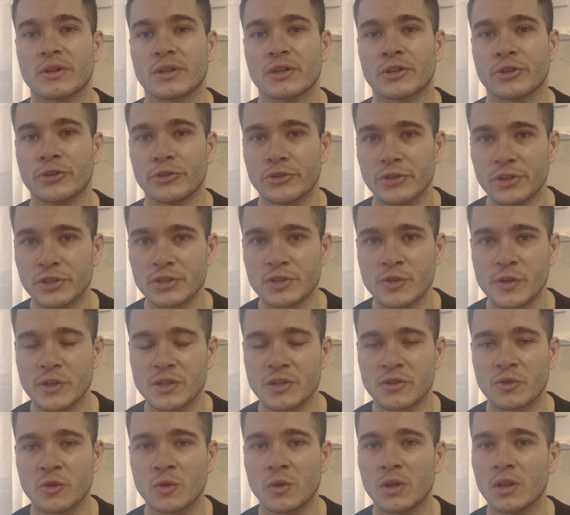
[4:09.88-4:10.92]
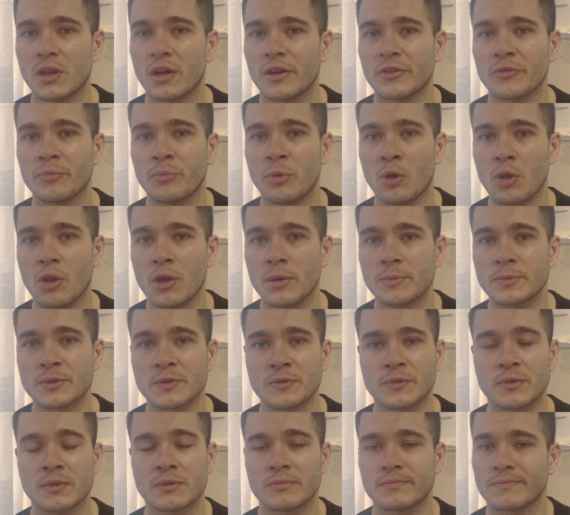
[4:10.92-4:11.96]
good luck trying to do a lot of pull-ups,
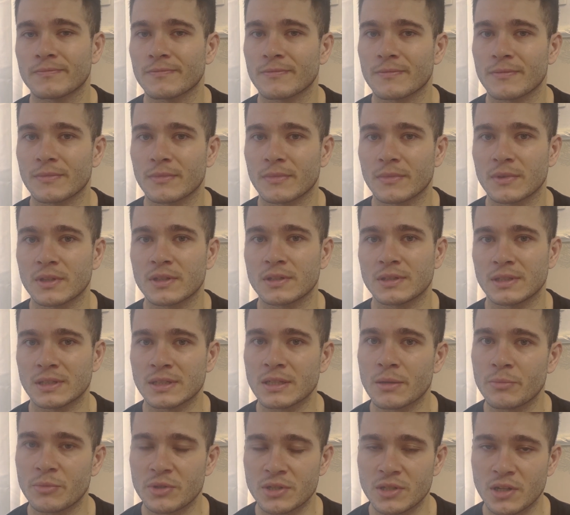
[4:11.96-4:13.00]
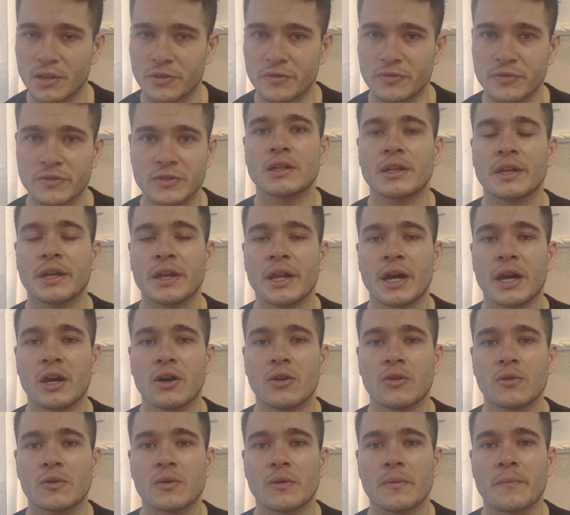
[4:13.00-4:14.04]
because it's gonna be tough.
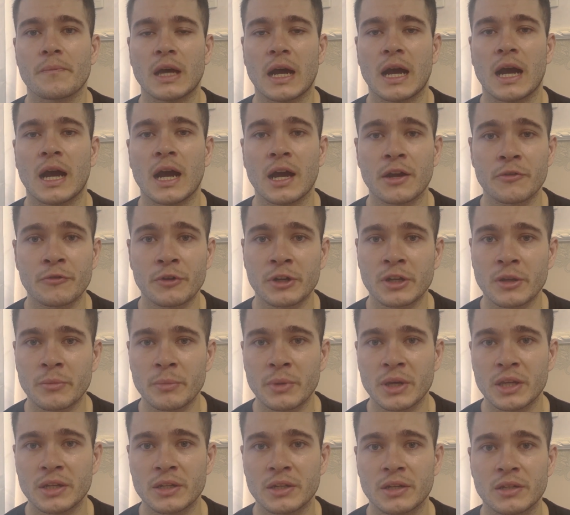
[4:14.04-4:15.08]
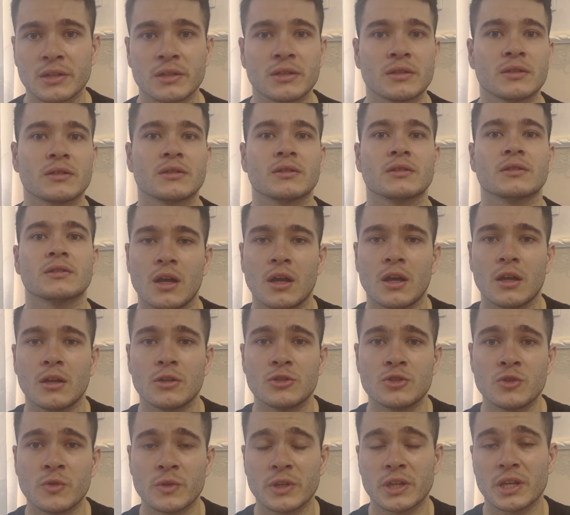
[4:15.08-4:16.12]
Now, I recommend
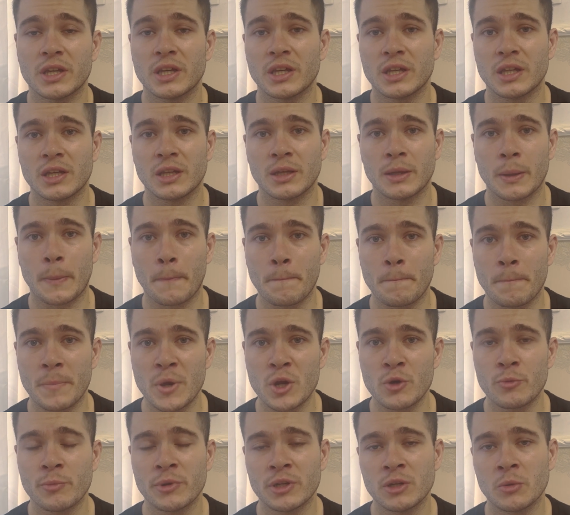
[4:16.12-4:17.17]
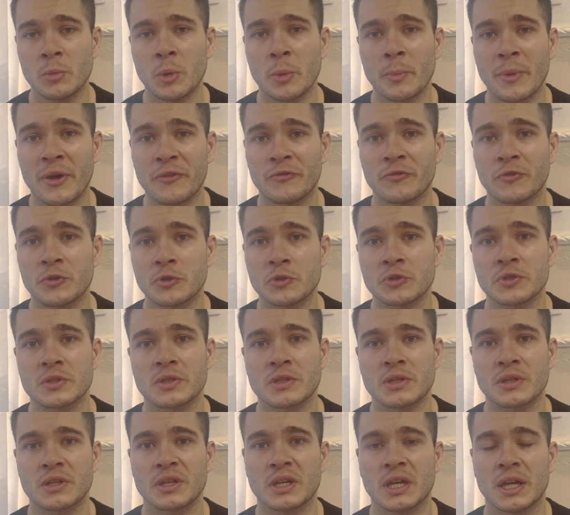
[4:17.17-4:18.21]
doing it bare minimum at first
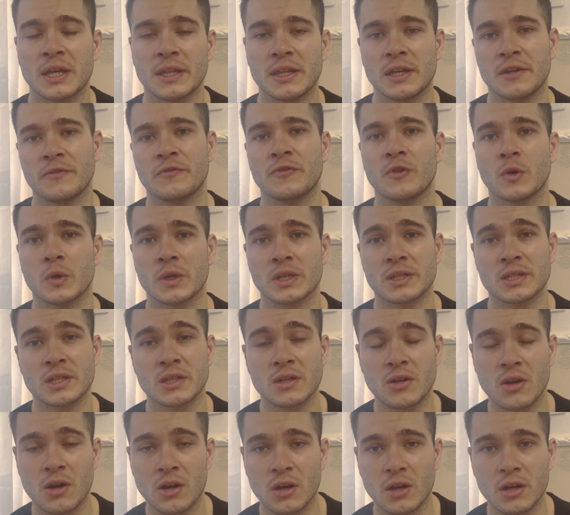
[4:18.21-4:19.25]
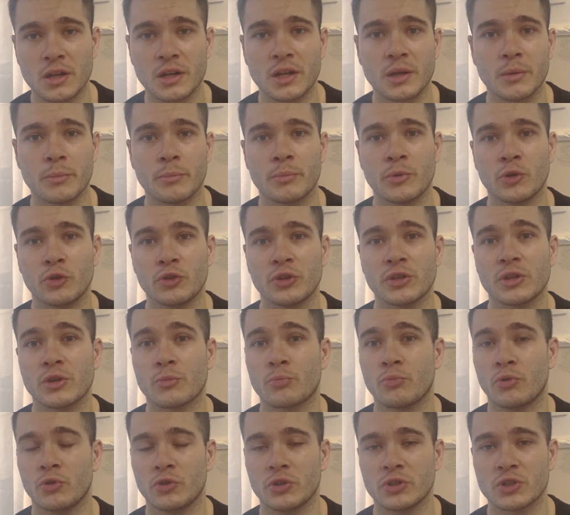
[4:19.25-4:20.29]
and then focusing on building your
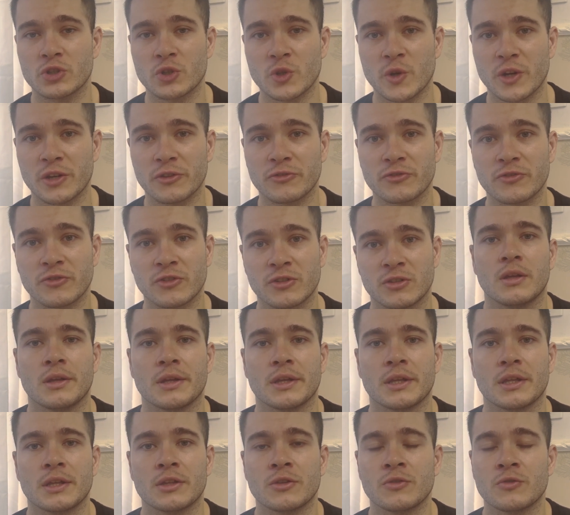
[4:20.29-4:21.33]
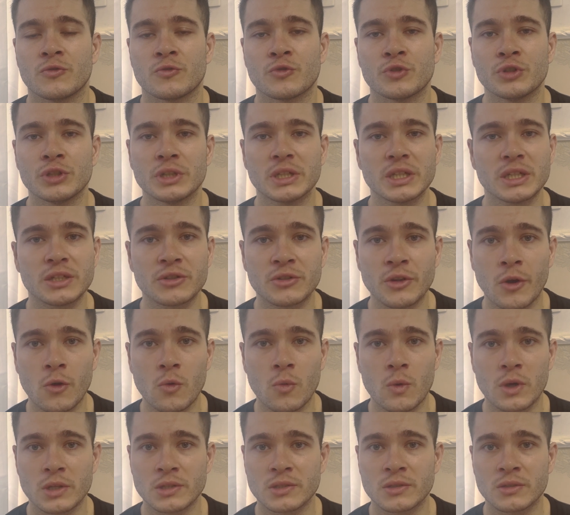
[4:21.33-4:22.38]
pulling strength. You really don't
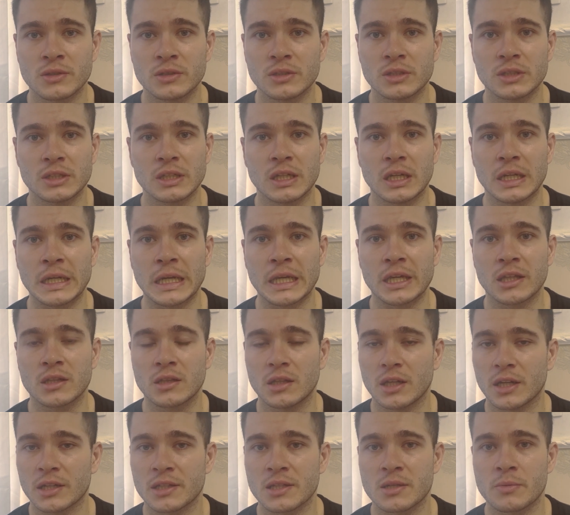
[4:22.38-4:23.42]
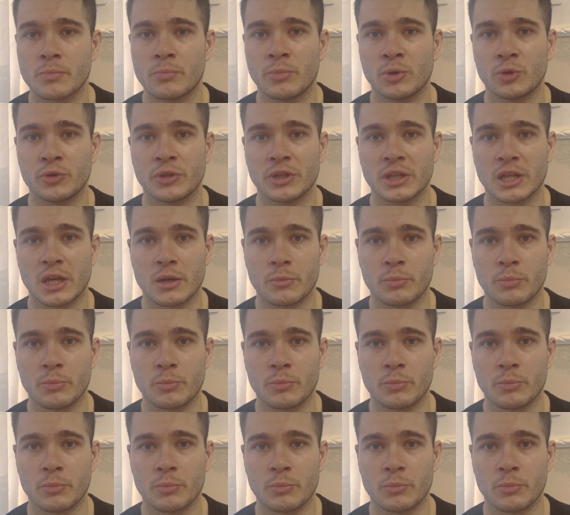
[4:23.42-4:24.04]
want to neglect building that